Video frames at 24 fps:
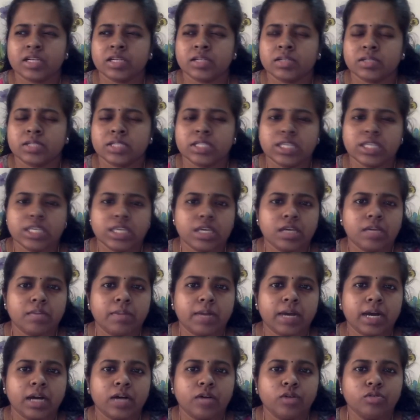see
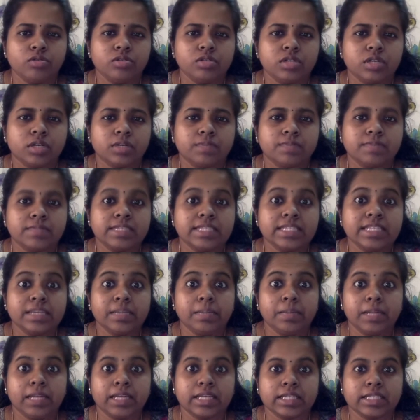about
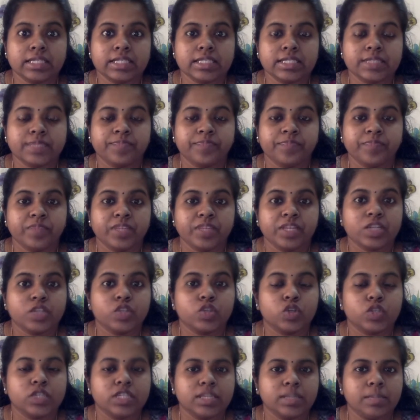siblings.
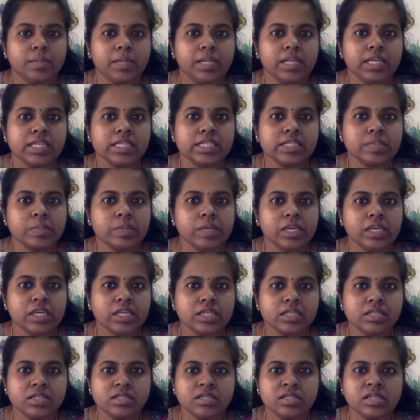So siblings
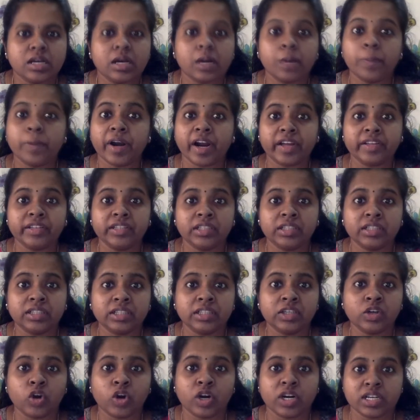means a
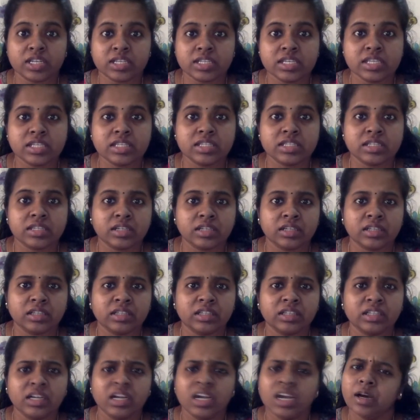brother or a sister,
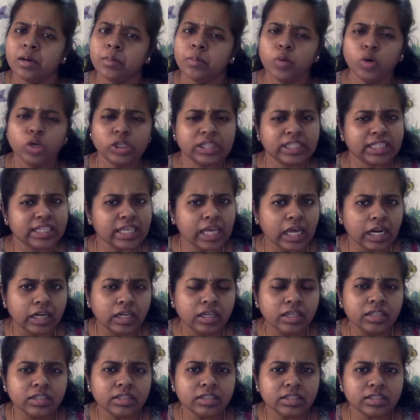both
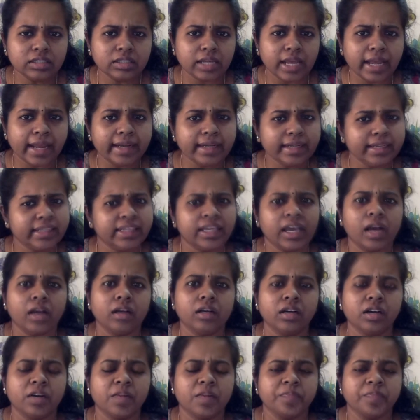elder and
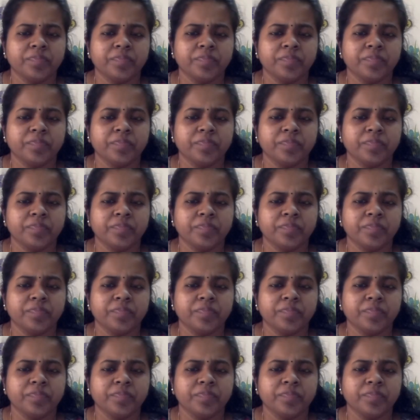younger.